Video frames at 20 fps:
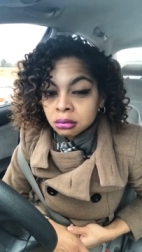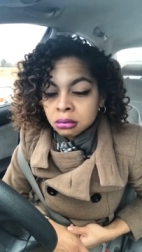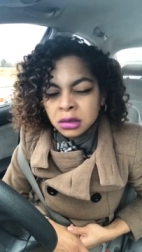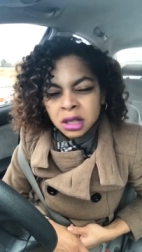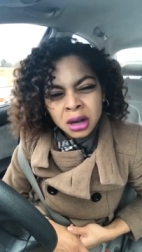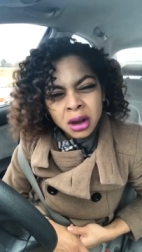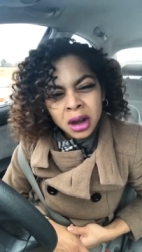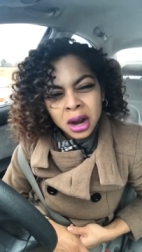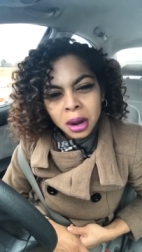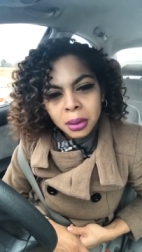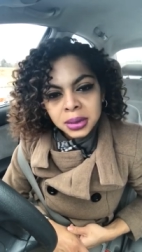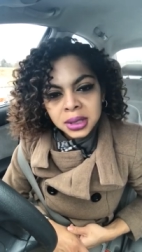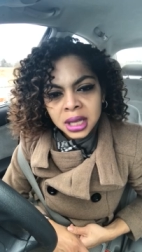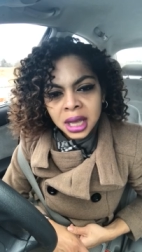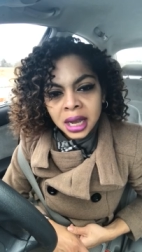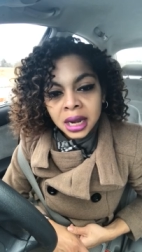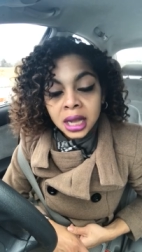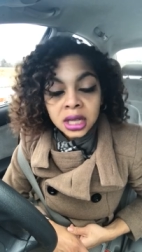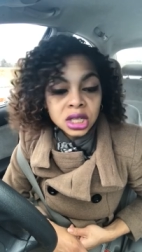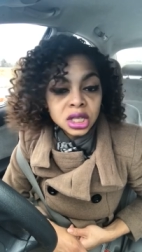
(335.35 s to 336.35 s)
You know what I'm
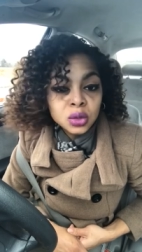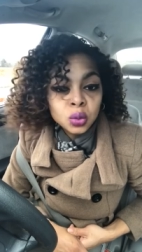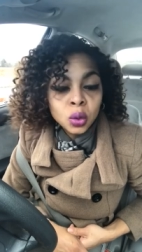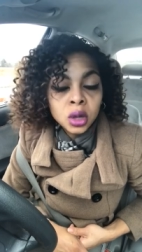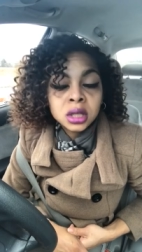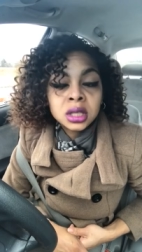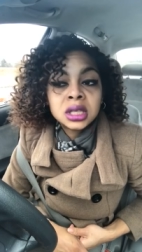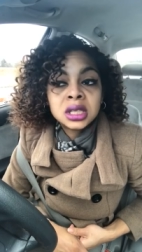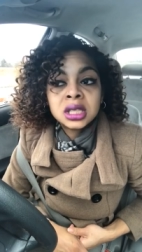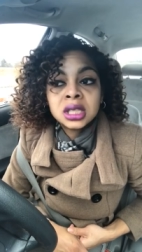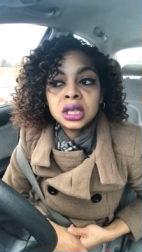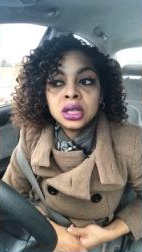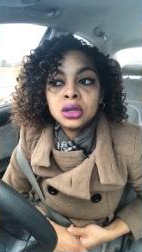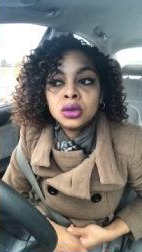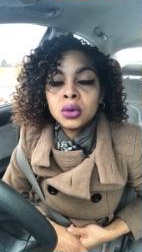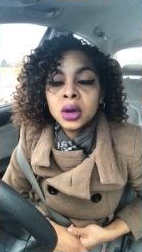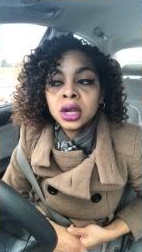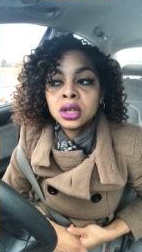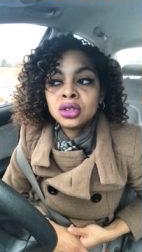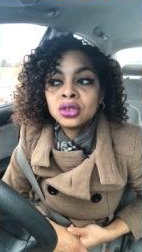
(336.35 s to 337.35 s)
saying? They just want to see
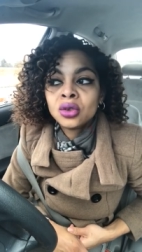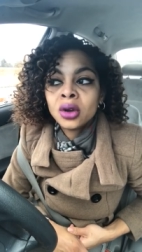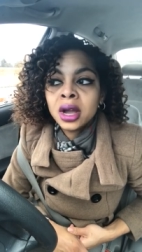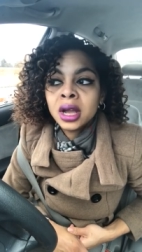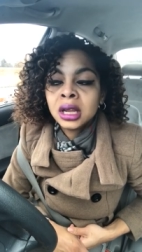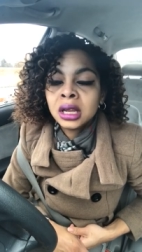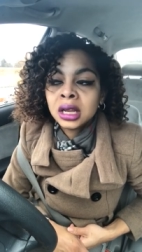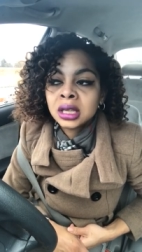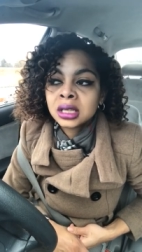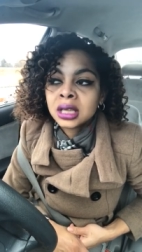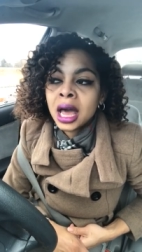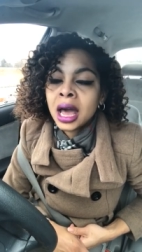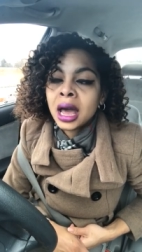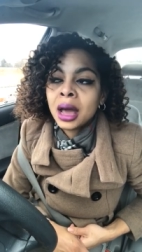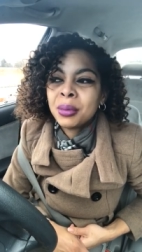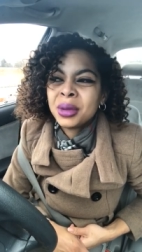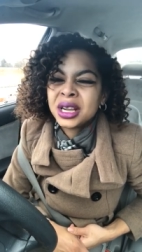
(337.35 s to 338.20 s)
you enjoying your time.